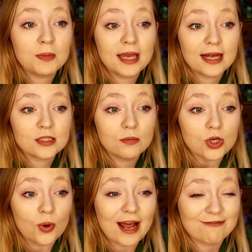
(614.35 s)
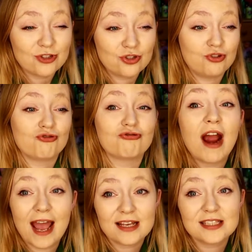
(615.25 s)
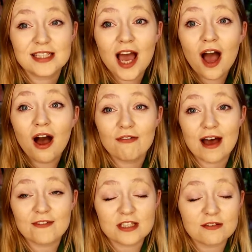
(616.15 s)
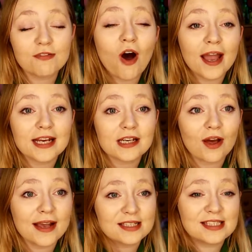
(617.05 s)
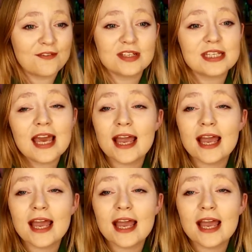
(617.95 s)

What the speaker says: Me and Adam don't have the stress of having to find like 70,